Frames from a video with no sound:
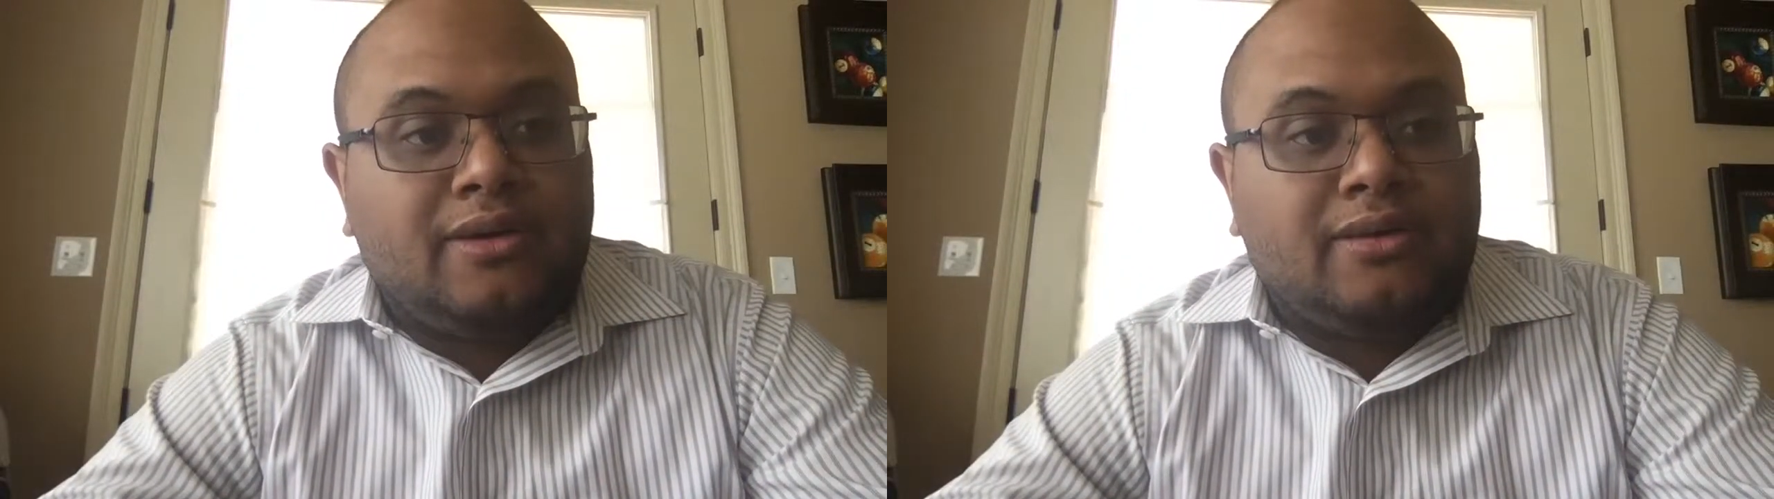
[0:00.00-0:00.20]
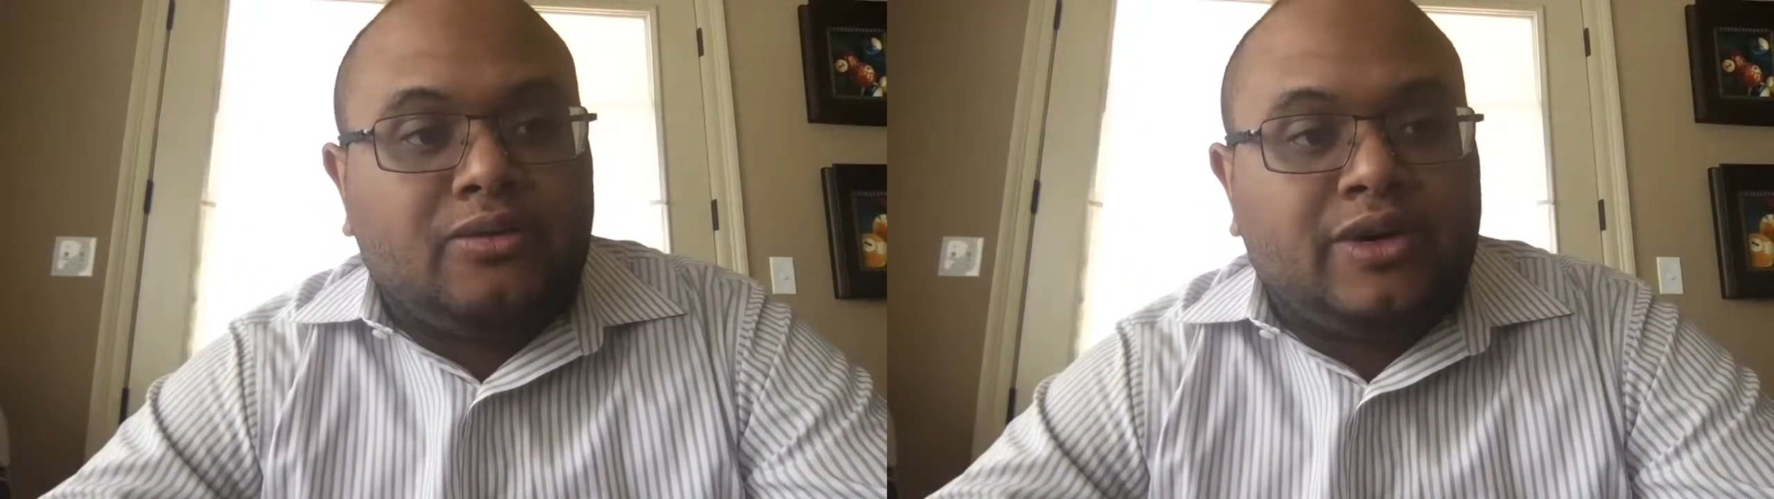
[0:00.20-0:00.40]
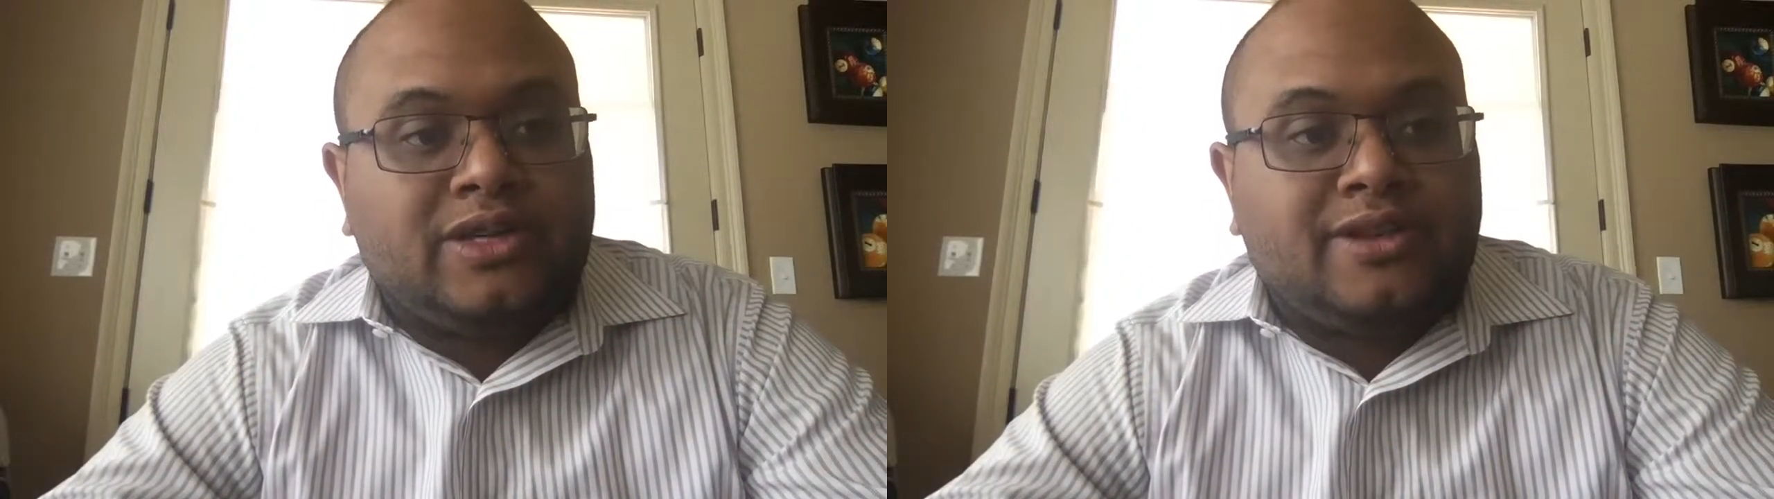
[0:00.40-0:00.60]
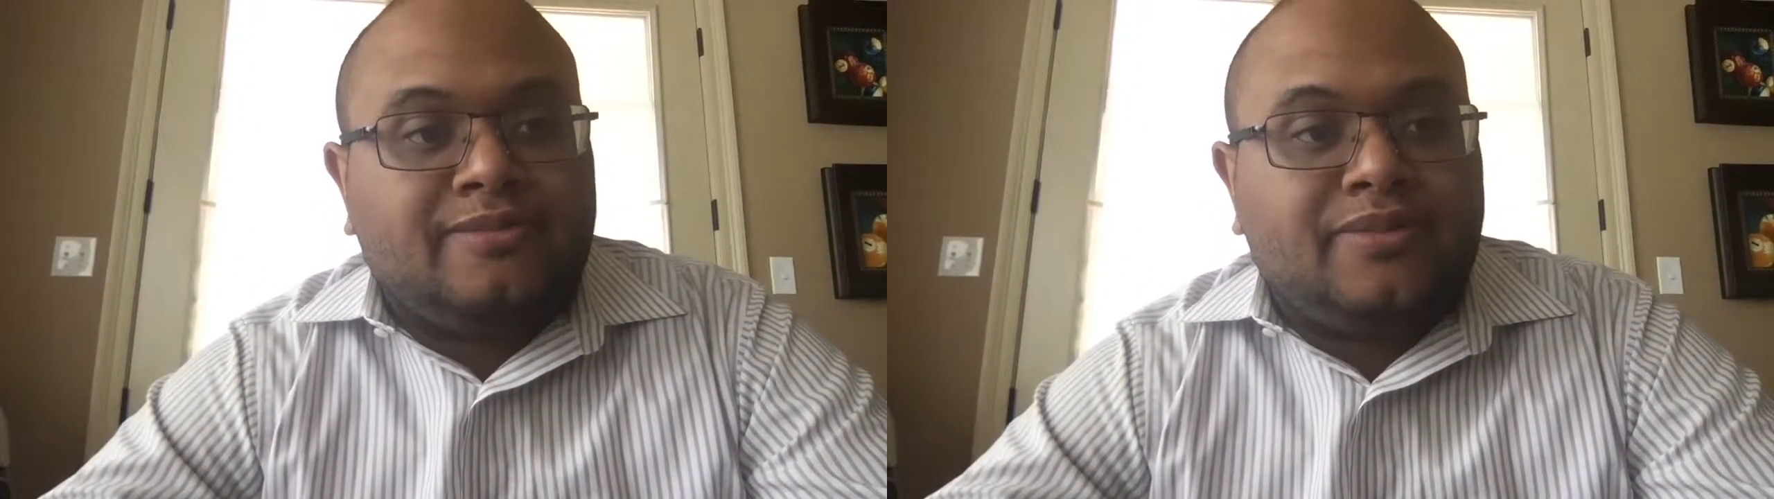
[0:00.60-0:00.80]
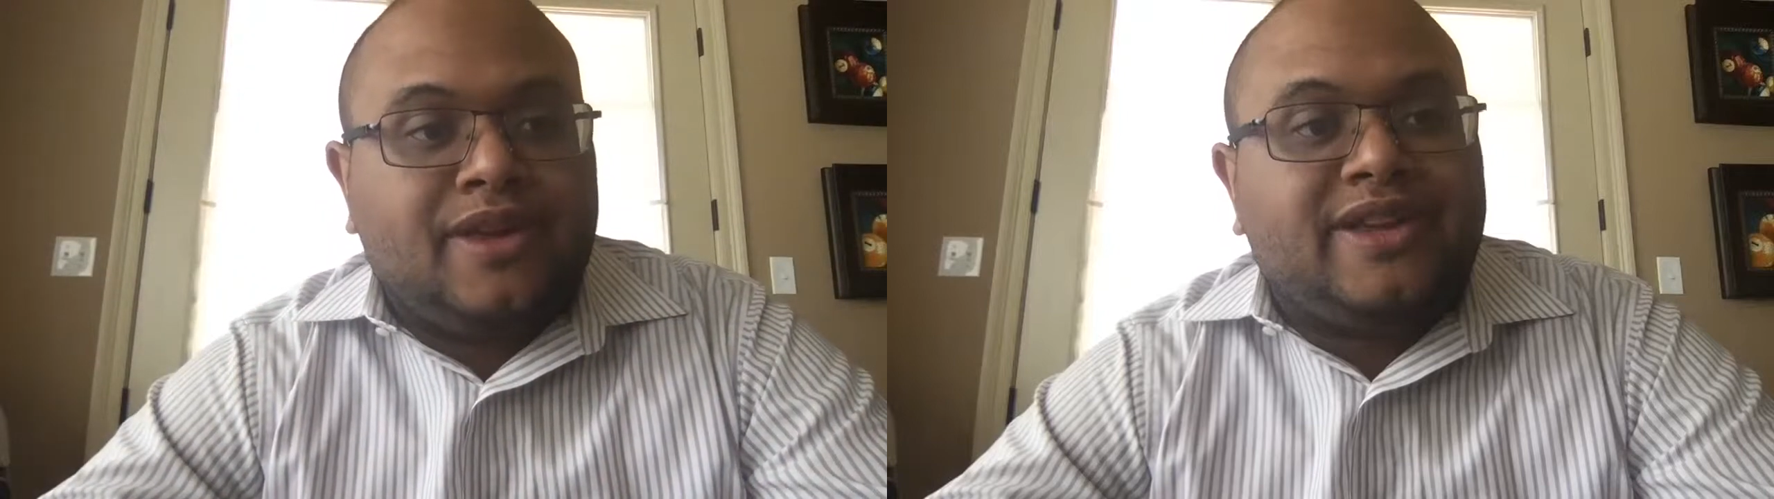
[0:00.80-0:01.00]
rest in
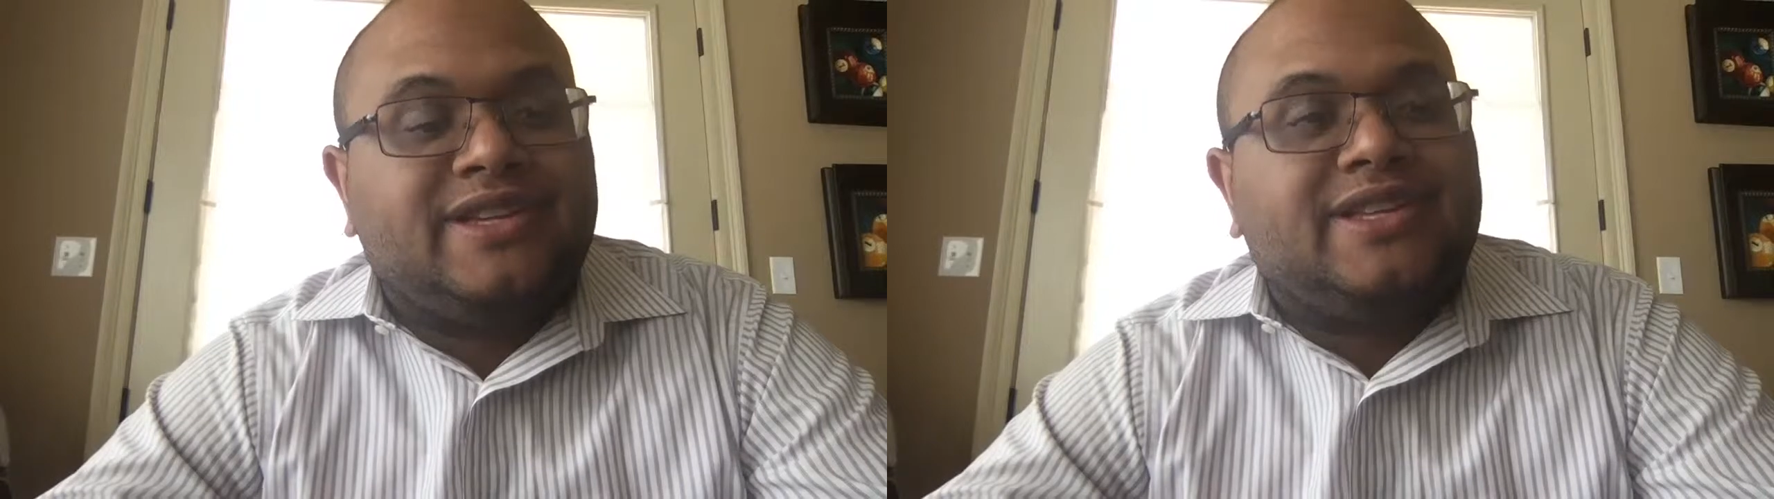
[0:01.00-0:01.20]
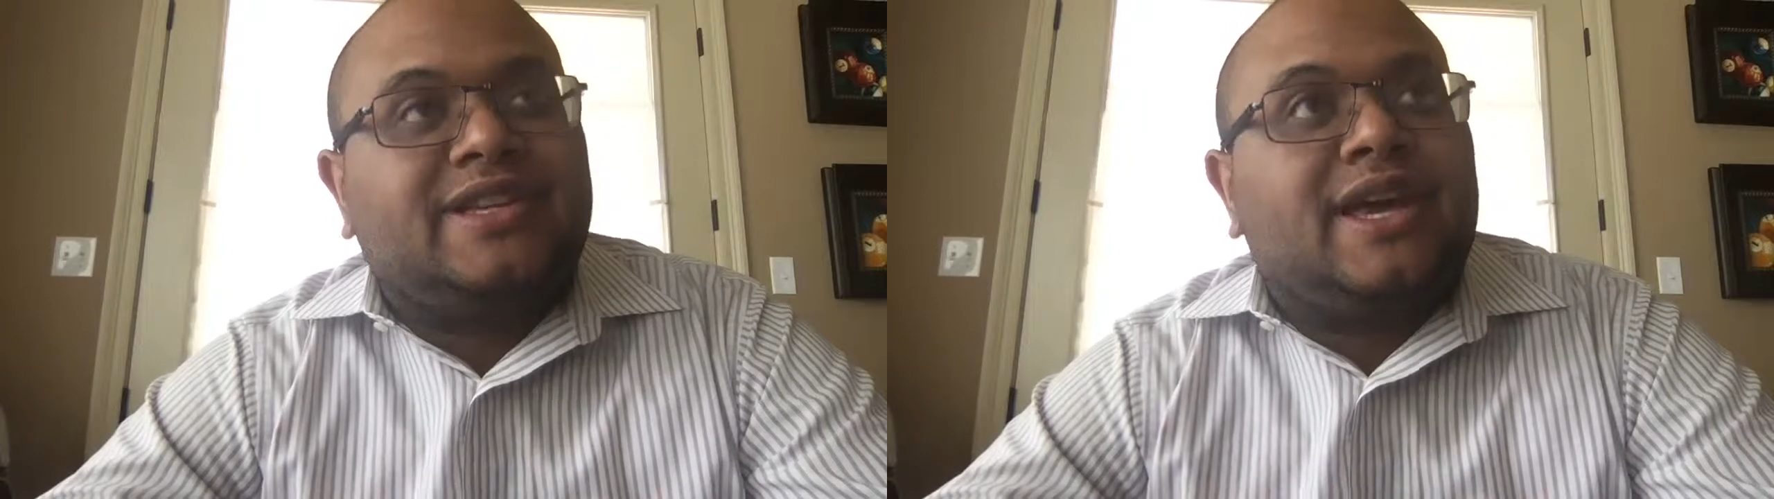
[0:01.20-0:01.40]
peace.